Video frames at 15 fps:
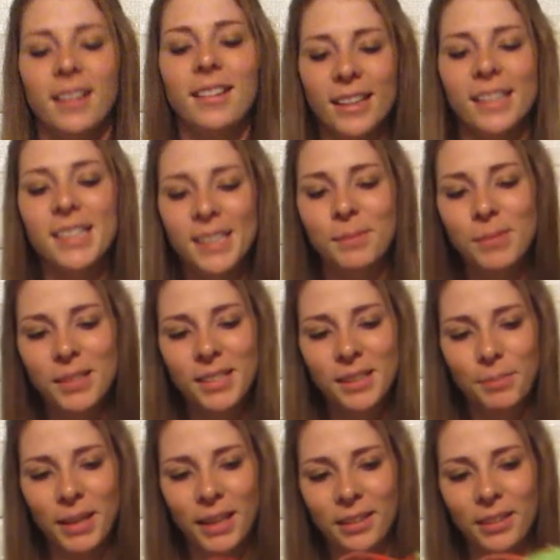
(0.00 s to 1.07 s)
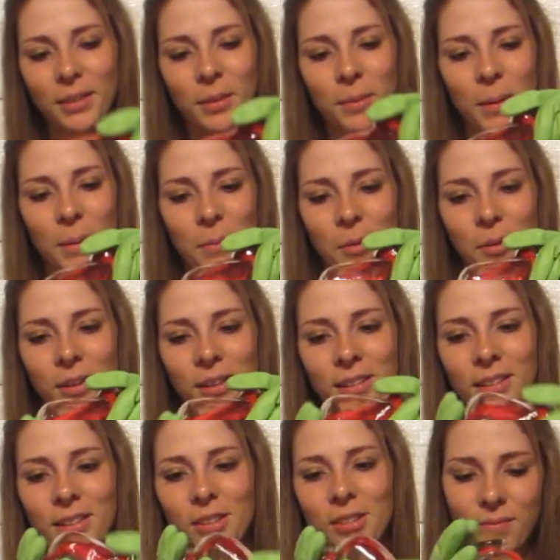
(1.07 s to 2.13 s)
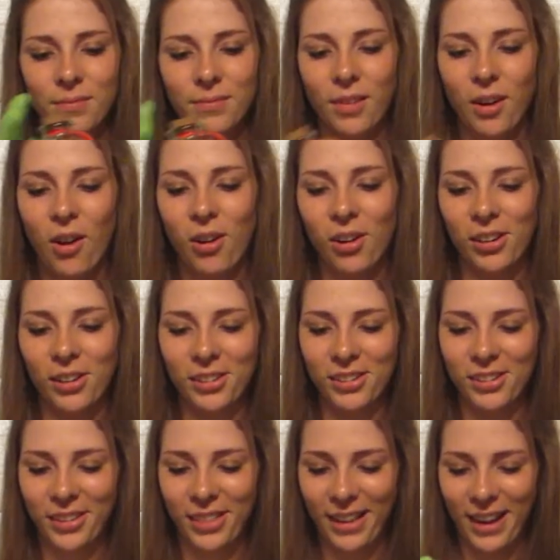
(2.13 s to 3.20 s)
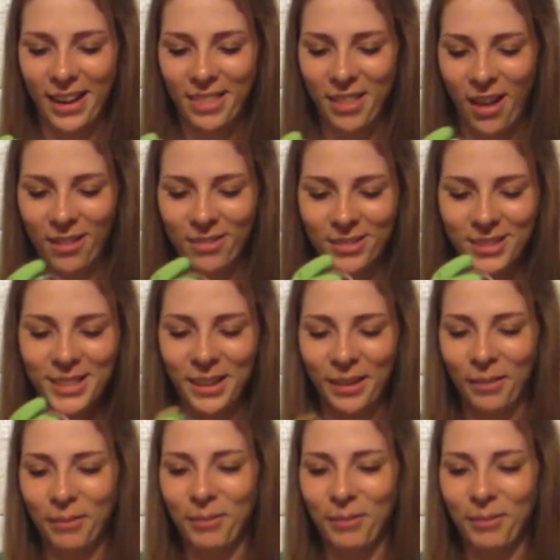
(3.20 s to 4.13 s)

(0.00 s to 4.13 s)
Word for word: this seems to be a little bit more harder than I thought it was going to